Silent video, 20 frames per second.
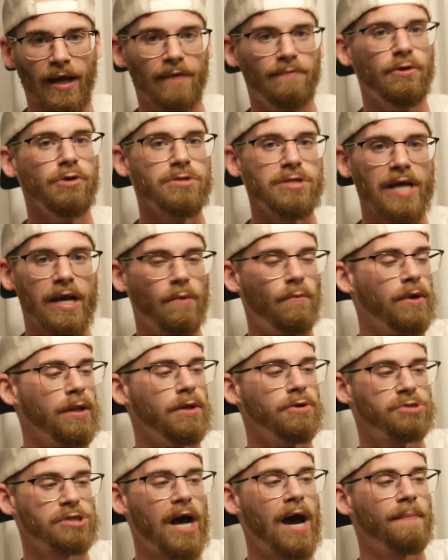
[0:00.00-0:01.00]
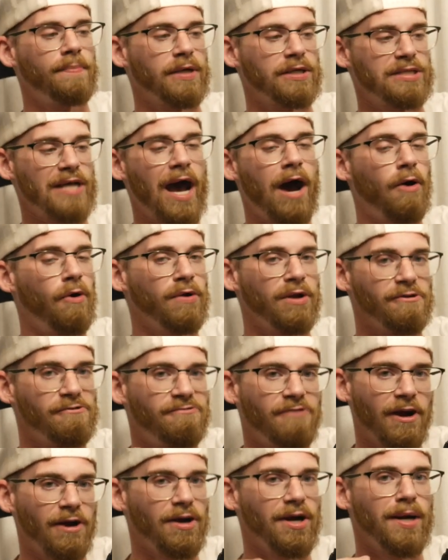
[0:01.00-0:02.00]
If you take one of those optics out on a
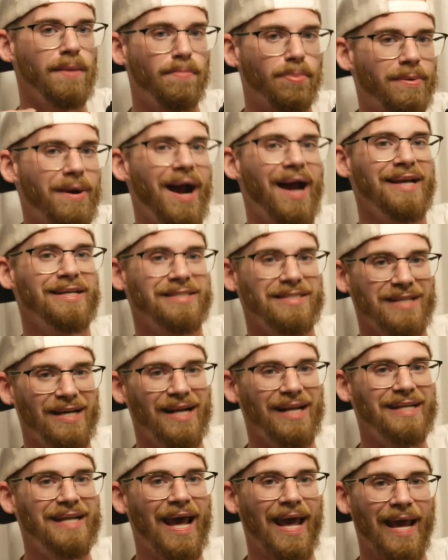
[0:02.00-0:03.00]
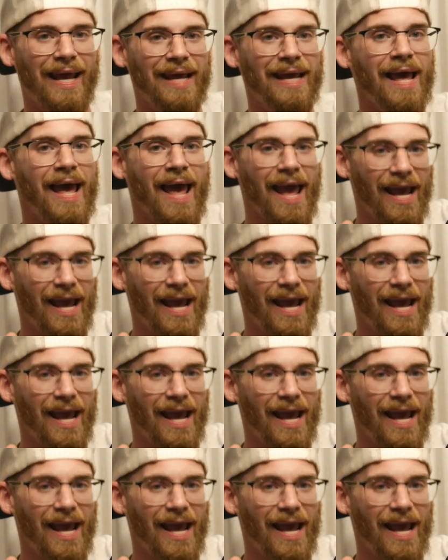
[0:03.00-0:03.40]
very bright sunny day,